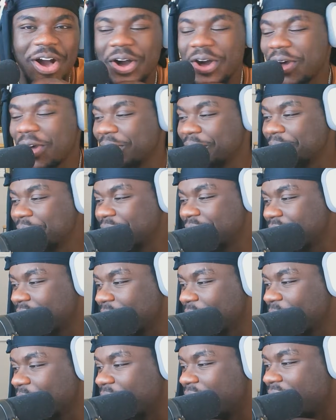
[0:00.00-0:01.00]
Oh,
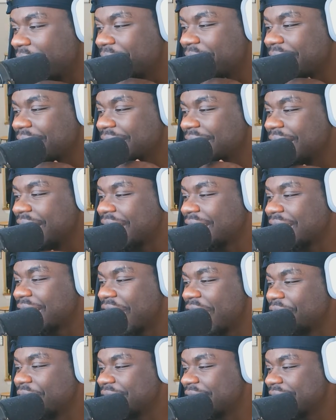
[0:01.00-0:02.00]
shoot. I'm not gonna lie, the
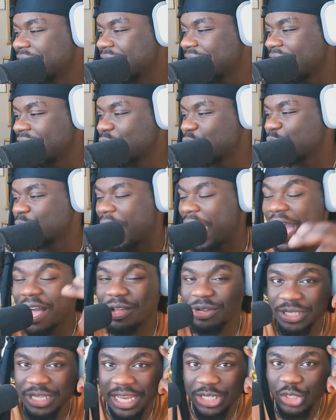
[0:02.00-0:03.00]
conversation got too small.
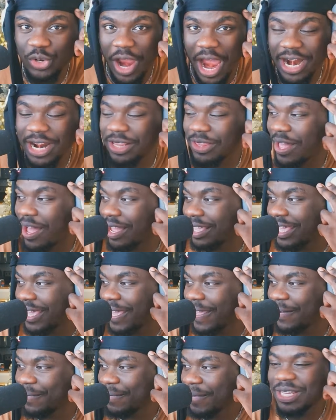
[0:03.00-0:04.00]
I was like trying to lock
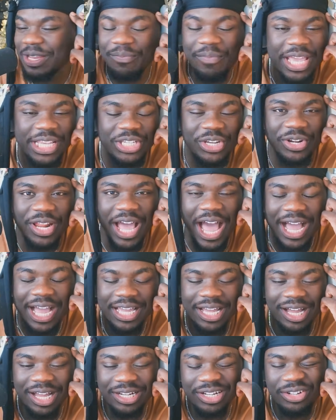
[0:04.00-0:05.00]
in to make sure that I
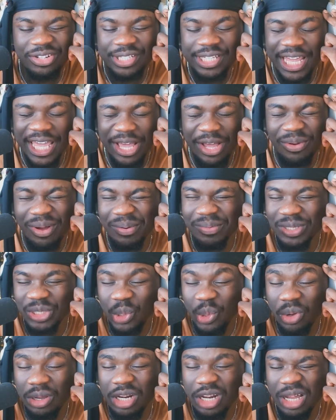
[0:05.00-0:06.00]
could understand what was
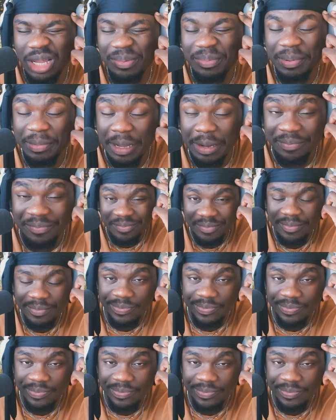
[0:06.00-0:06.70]
going on, but